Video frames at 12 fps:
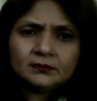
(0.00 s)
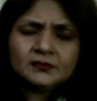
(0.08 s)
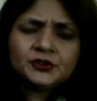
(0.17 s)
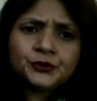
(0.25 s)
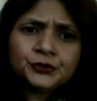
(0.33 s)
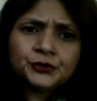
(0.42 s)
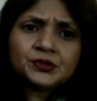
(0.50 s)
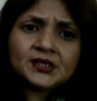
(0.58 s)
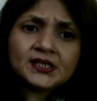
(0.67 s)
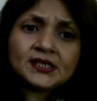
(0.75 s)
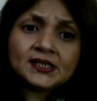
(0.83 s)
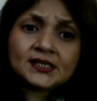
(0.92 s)
You use
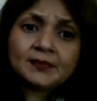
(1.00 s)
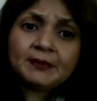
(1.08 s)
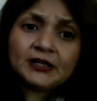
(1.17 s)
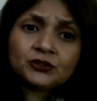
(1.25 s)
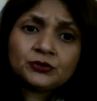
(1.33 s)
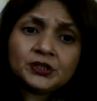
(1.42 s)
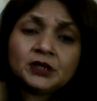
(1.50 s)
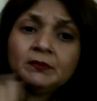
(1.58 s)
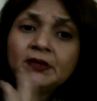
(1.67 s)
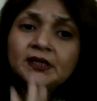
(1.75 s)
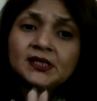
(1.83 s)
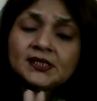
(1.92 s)
it, it's a
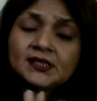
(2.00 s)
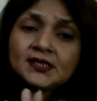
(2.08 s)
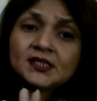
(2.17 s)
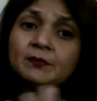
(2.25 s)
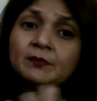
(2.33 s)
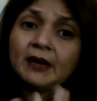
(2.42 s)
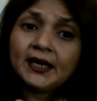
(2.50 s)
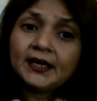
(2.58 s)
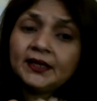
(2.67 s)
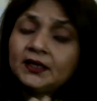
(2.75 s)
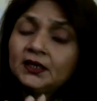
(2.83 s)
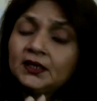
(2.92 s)
punctuation. This is by,
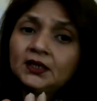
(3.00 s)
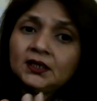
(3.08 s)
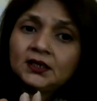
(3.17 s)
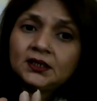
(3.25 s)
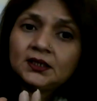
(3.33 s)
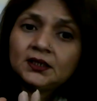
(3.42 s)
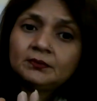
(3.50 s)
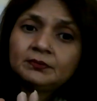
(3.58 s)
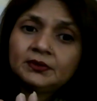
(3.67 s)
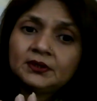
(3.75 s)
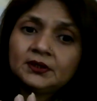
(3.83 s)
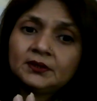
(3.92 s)

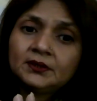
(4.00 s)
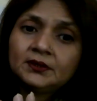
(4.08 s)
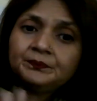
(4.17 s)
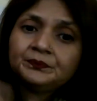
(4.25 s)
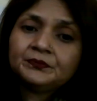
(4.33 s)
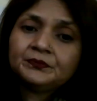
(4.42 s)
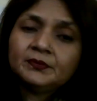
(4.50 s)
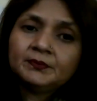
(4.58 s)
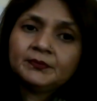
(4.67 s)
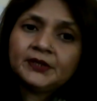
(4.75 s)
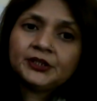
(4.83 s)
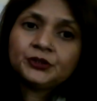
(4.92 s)
you
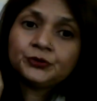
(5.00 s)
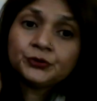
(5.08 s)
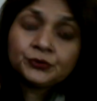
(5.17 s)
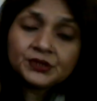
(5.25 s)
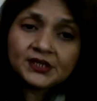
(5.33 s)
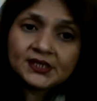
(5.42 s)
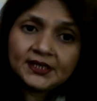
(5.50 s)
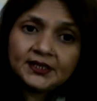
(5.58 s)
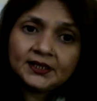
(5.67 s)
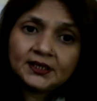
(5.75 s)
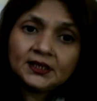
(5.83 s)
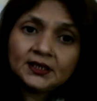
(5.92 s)
use this
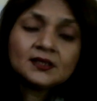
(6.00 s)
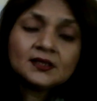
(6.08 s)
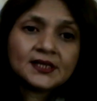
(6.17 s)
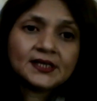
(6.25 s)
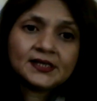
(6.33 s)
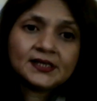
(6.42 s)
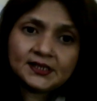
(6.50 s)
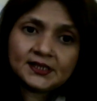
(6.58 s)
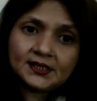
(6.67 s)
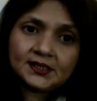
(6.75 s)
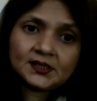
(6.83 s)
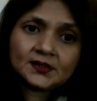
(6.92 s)
in the
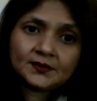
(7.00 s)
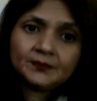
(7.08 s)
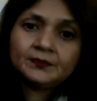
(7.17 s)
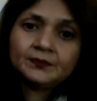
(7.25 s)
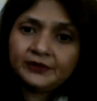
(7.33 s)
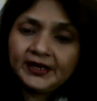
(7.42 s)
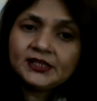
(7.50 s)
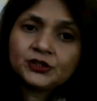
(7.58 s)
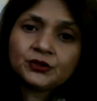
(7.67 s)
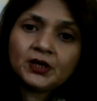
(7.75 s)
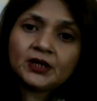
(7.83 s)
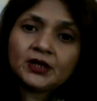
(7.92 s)
sentences, right?
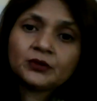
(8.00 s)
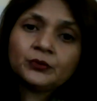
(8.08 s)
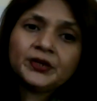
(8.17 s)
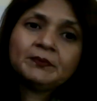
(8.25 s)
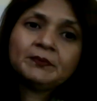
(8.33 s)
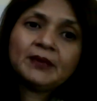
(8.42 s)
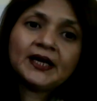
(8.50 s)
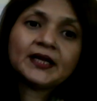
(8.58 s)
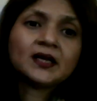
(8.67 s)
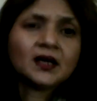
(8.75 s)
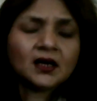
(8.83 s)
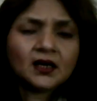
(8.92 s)
You are going by
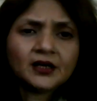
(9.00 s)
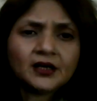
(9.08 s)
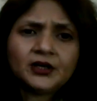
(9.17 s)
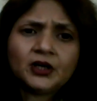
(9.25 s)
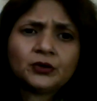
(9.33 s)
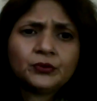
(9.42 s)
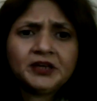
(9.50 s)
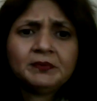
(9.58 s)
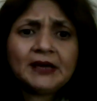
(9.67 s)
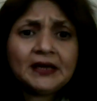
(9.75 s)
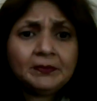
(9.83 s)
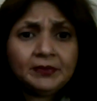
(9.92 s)
car, you are going
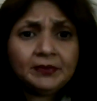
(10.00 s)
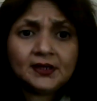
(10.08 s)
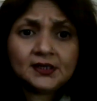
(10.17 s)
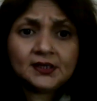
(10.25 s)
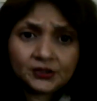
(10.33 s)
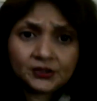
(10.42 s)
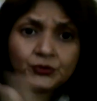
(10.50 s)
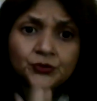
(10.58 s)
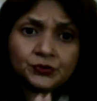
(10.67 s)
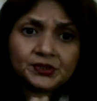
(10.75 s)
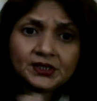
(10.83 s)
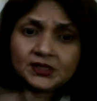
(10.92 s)
by bus, you
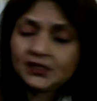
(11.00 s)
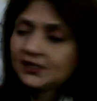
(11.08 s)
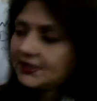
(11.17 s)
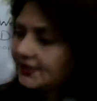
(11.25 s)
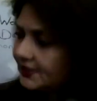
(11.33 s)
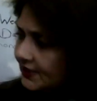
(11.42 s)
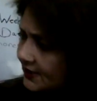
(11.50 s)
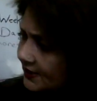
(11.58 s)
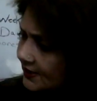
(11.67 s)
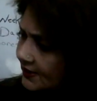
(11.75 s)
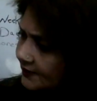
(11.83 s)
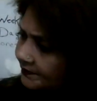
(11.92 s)
use it in
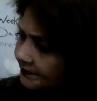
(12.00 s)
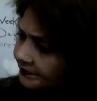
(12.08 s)
sentences.